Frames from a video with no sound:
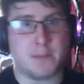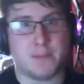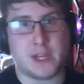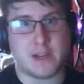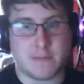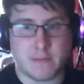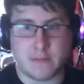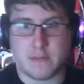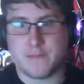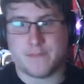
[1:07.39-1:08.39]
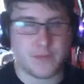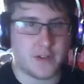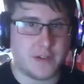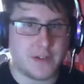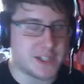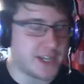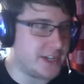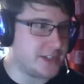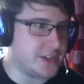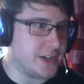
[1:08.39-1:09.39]
But let's get
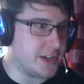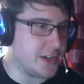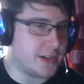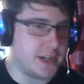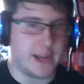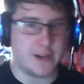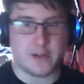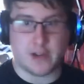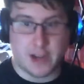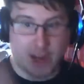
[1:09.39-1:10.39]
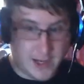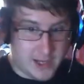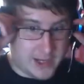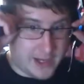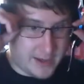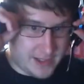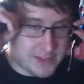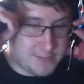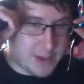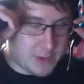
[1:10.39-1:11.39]
into it. Now,
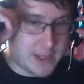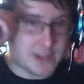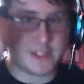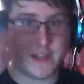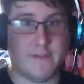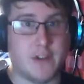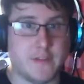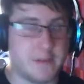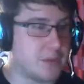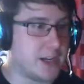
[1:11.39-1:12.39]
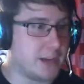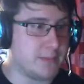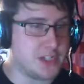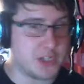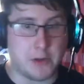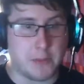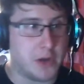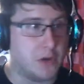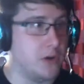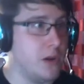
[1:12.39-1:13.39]
it's been a while since I've not even played Amnesia on my
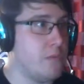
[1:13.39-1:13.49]
own.